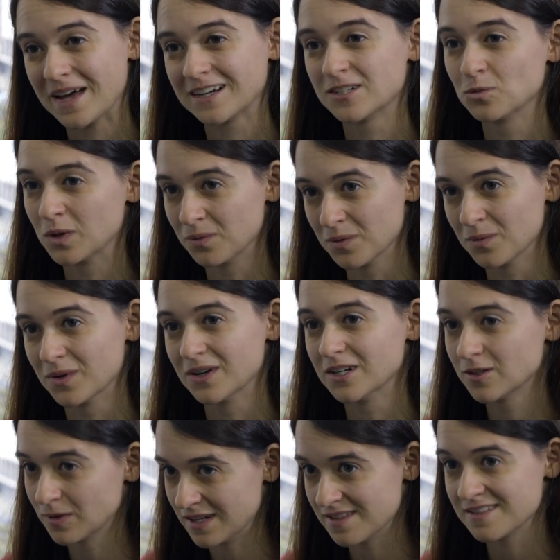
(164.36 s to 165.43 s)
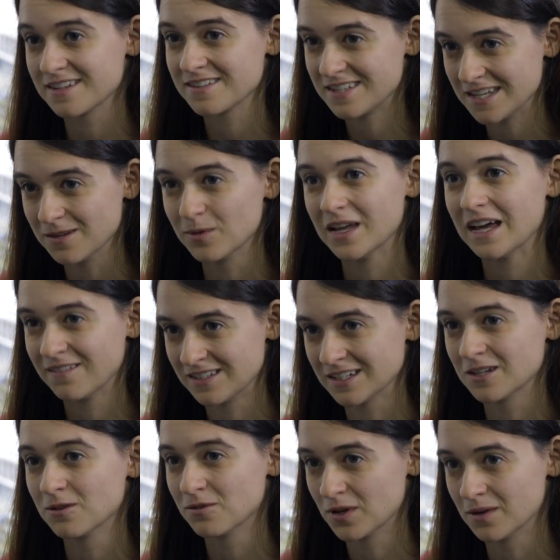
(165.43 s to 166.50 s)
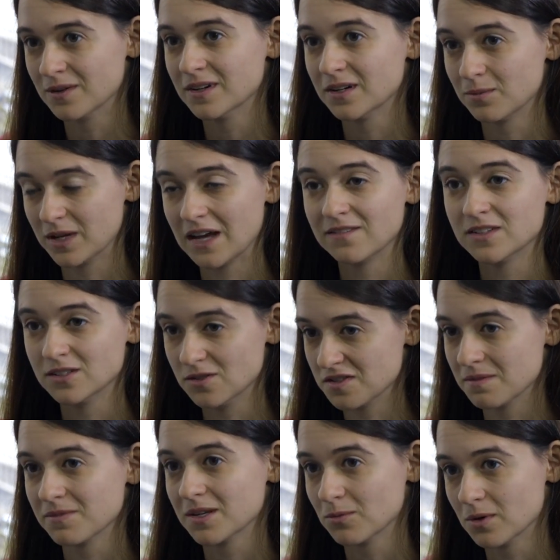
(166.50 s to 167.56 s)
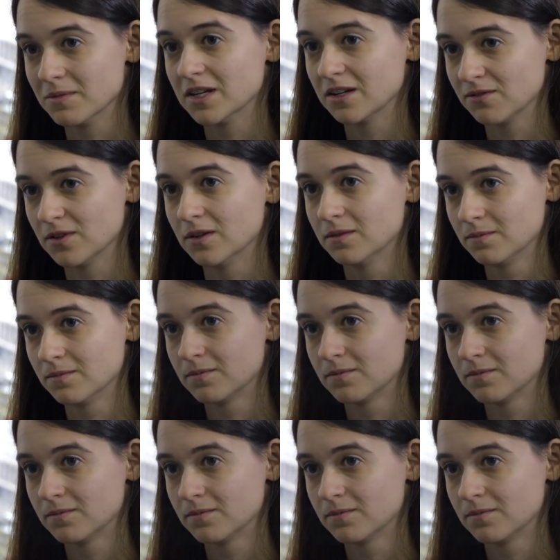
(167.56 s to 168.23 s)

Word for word: back to where we were in 2016 we have to go forward and we have to do something more meaningful